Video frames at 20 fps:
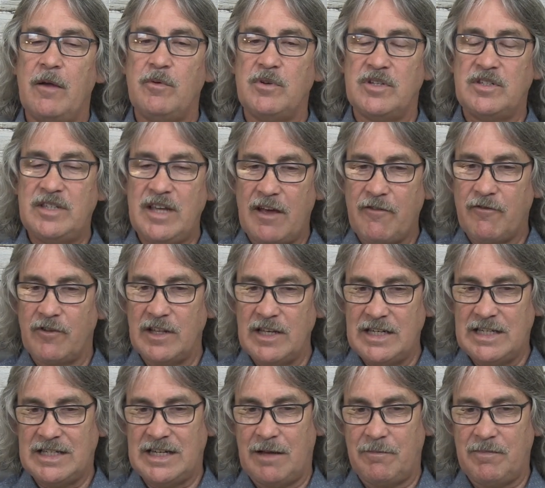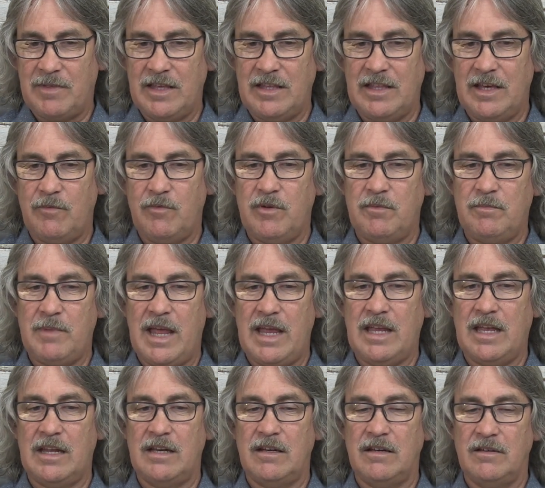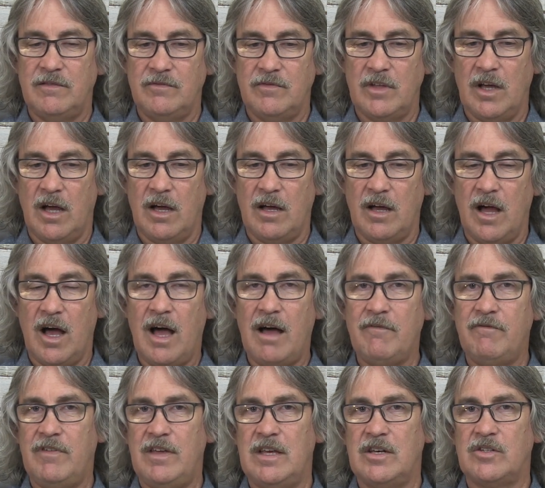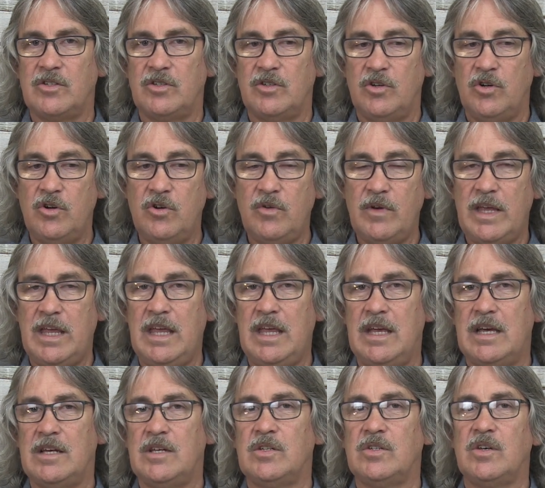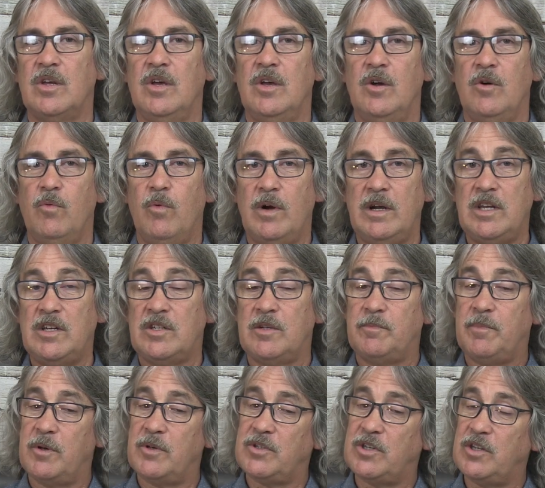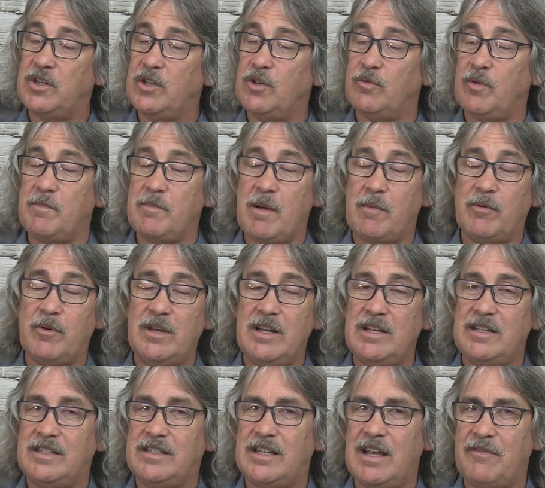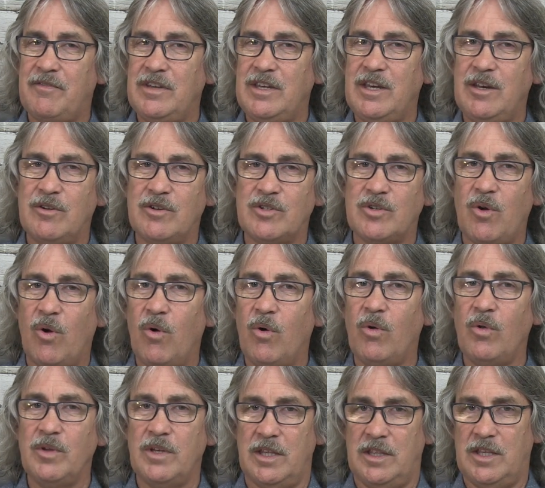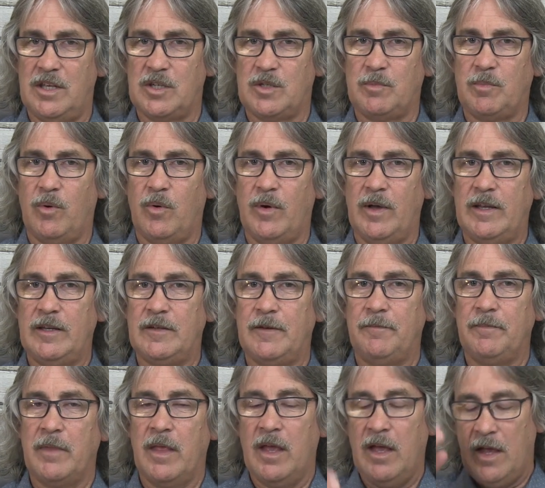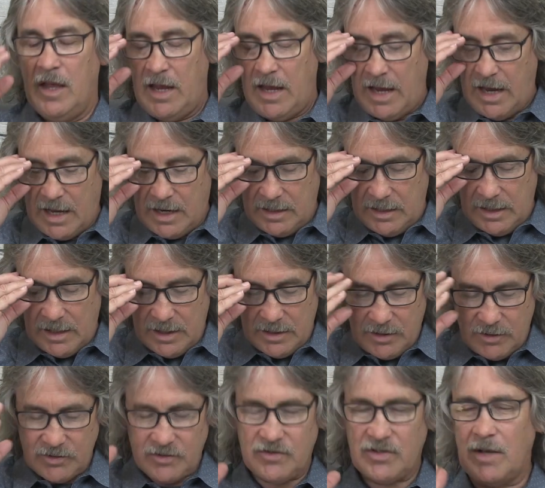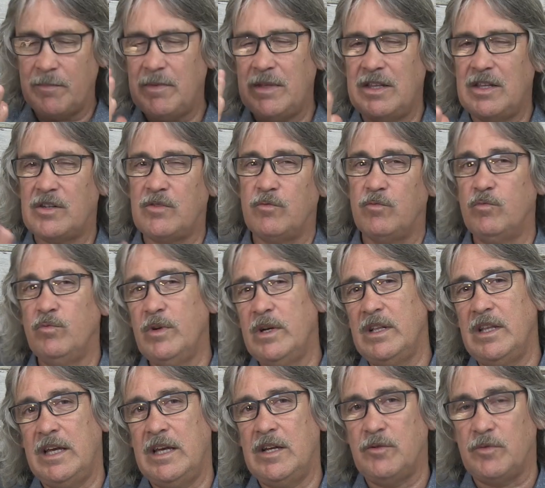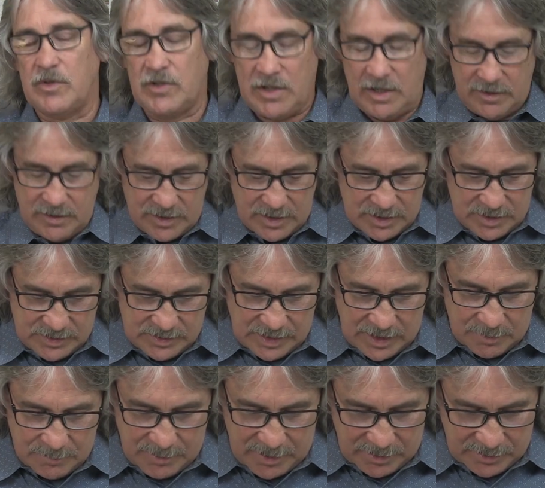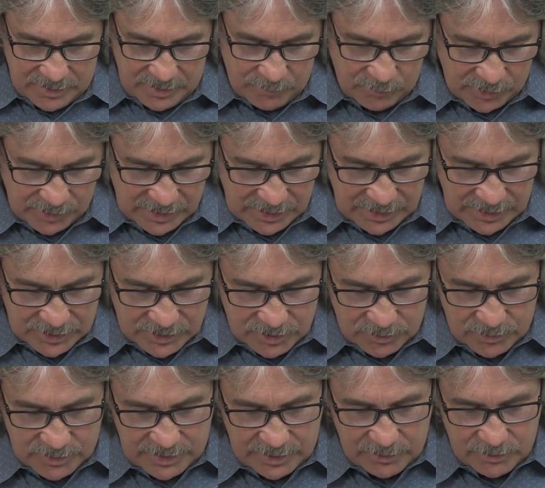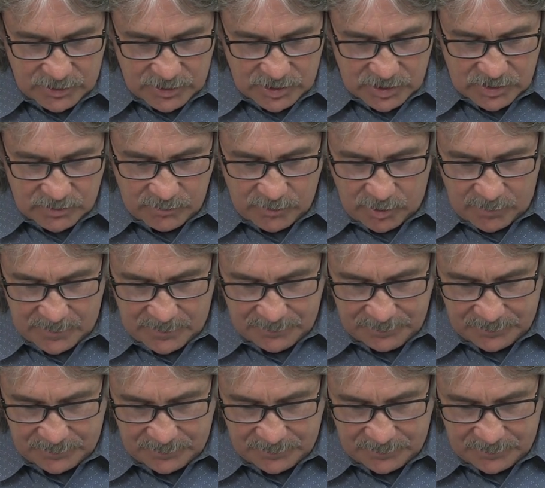definitely something that would make it obvious who he is, what he's supposed to do. Remember, he's 7 years old at this point. And there's something that's really interesting that is said about him. We're going to get to it here in just a moment.